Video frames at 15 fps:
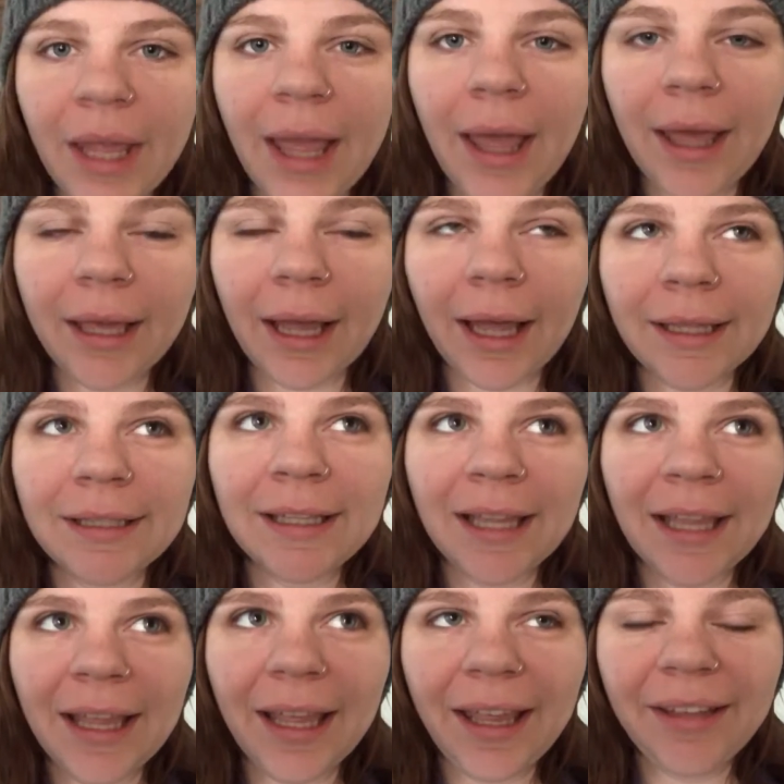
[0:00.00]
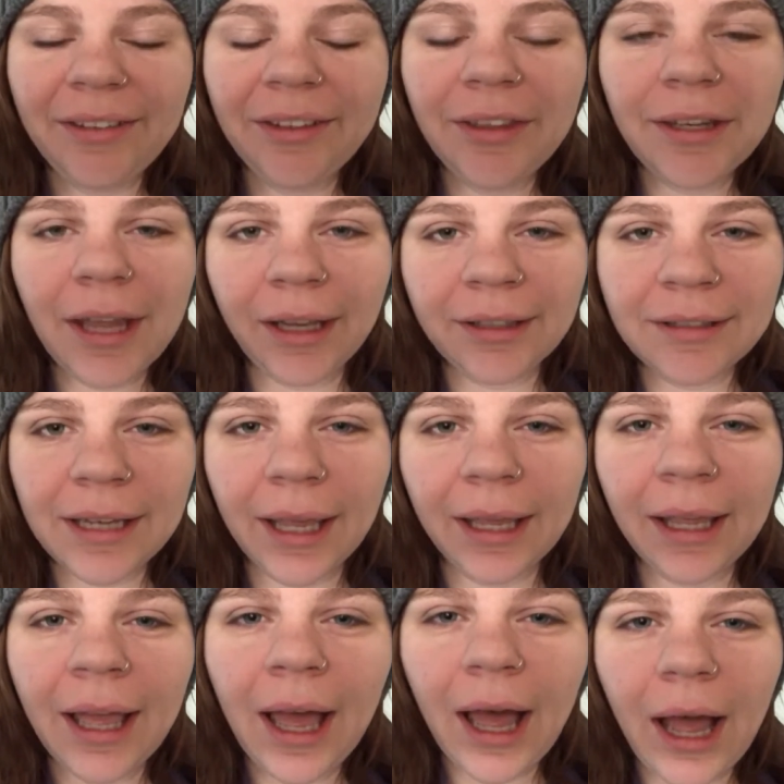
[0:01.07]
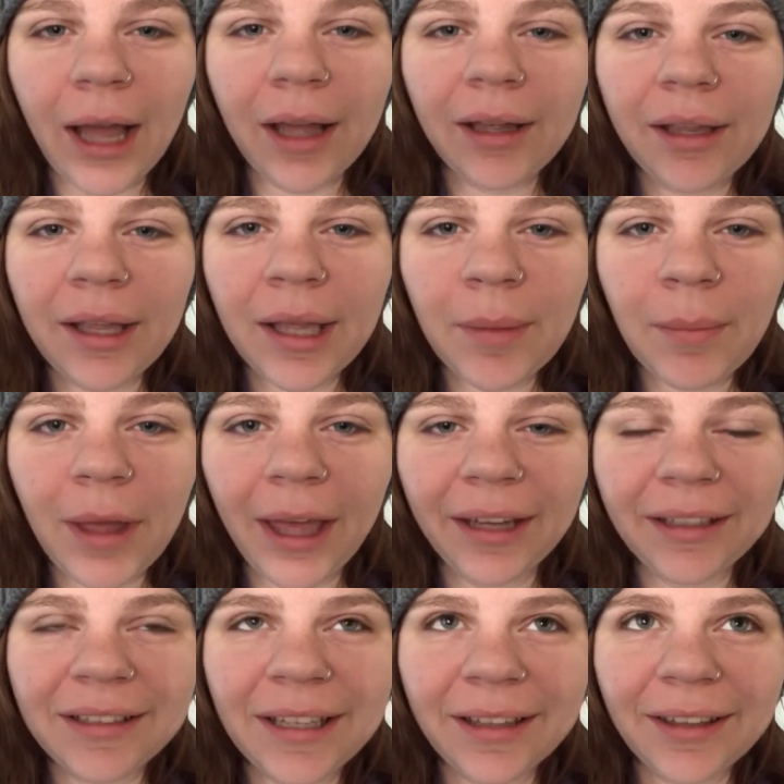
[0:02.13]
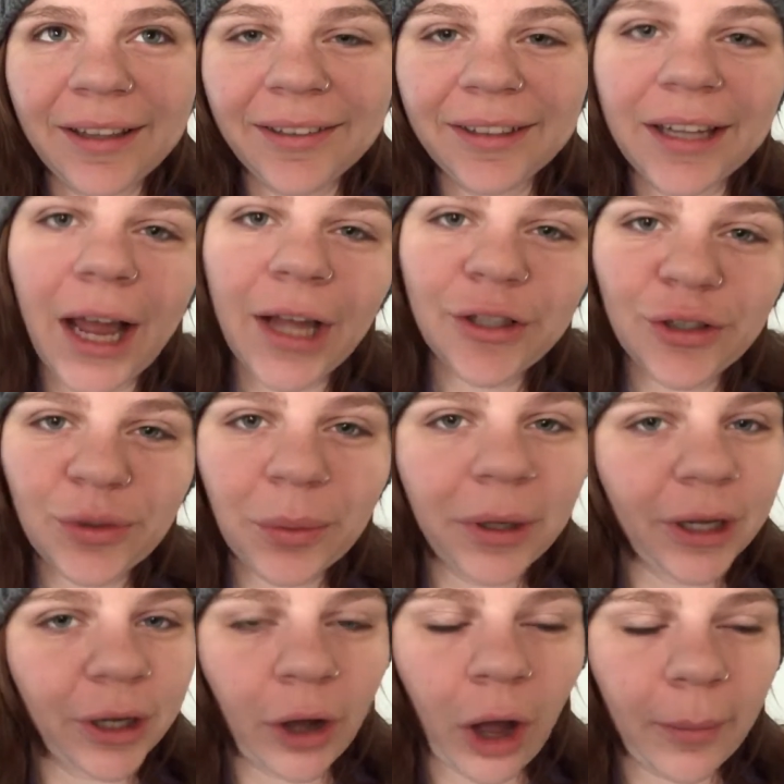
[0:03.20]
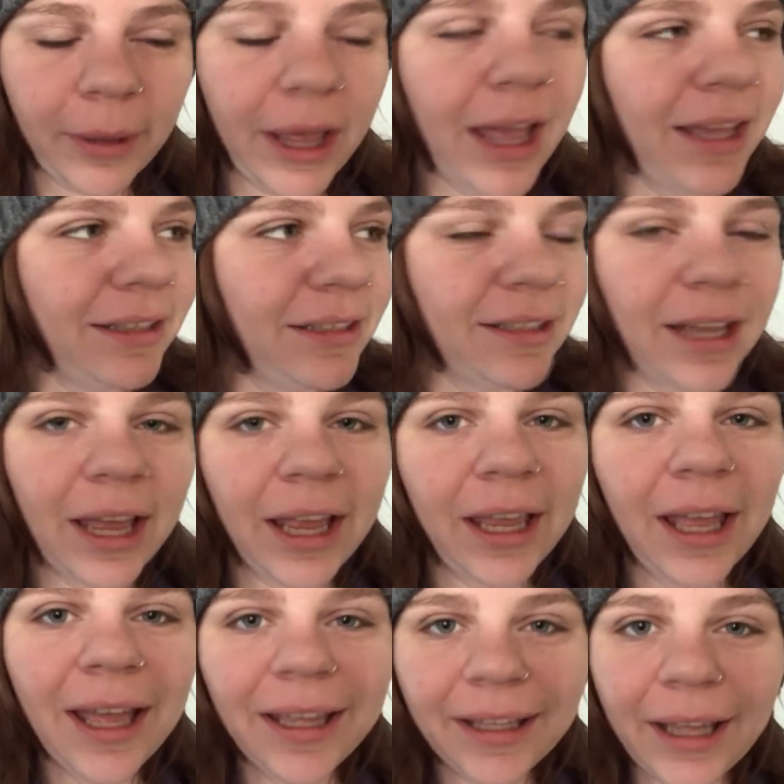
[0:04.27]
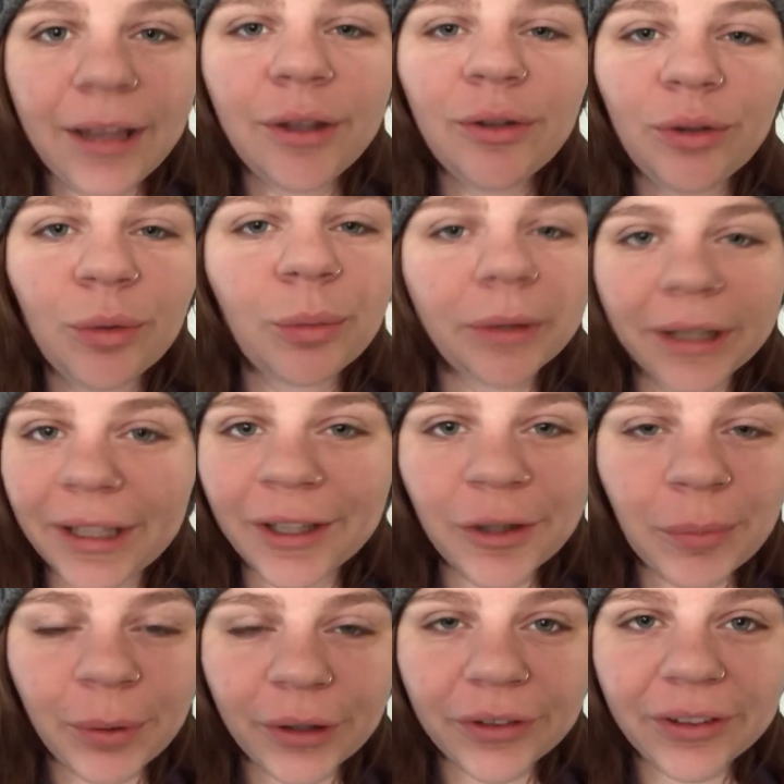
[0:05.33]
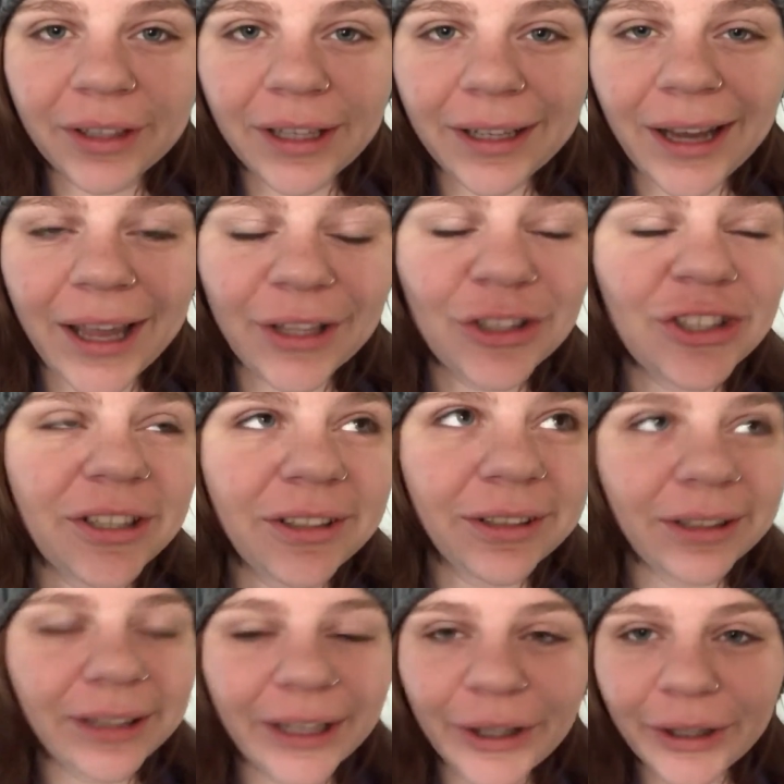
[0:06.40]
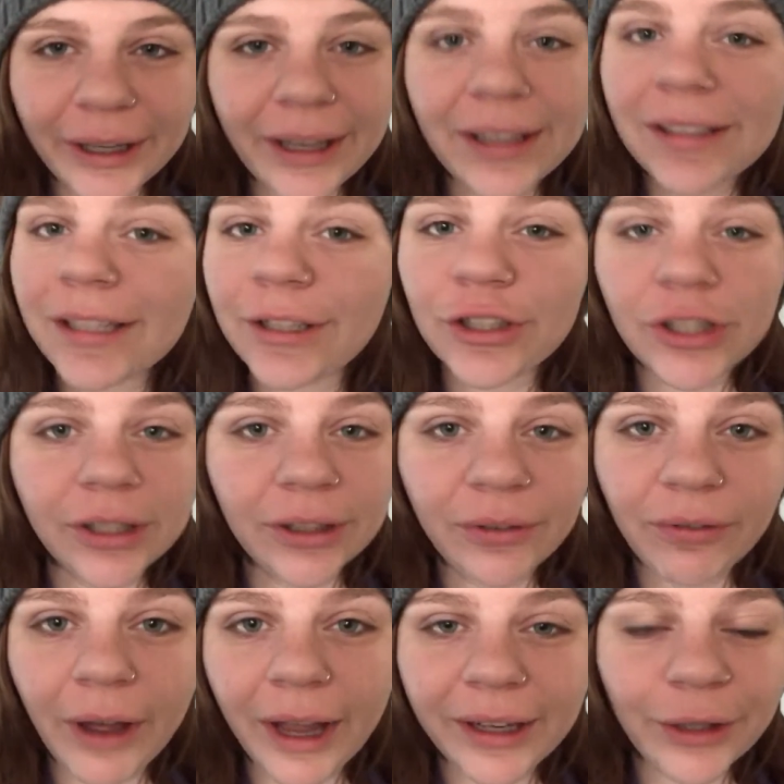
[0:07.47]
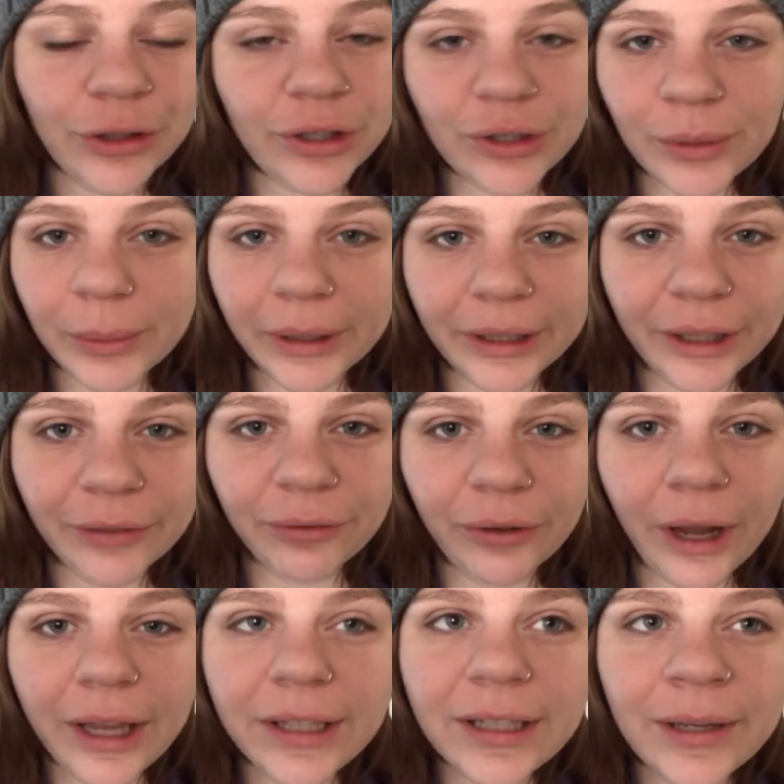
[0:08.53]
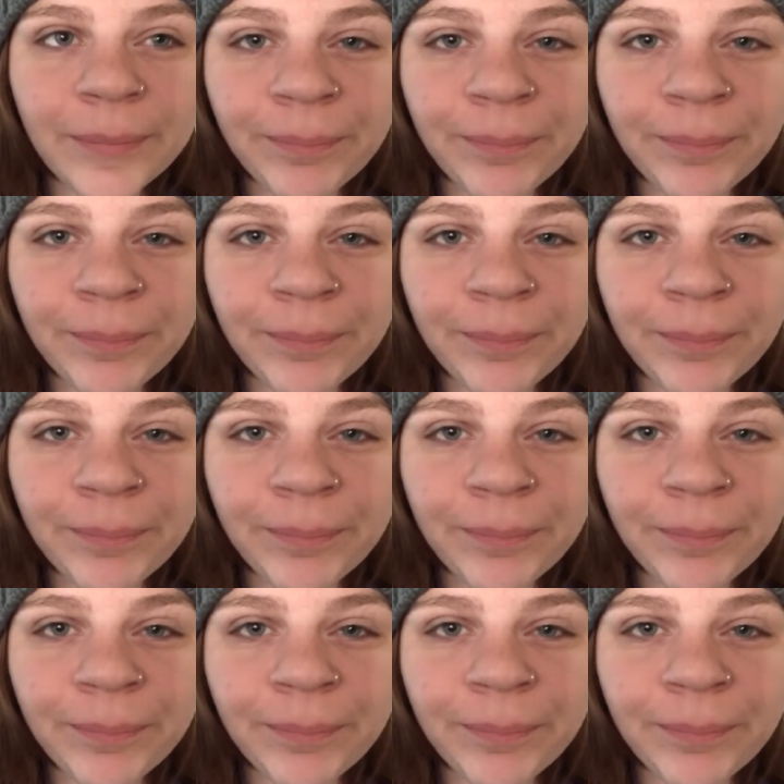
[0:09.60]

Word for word: Hey guys, it's the next day. I am editing this and I just want to comment and say Kayla's a really good person and she's hilarious and she's fun and she's a really good friend.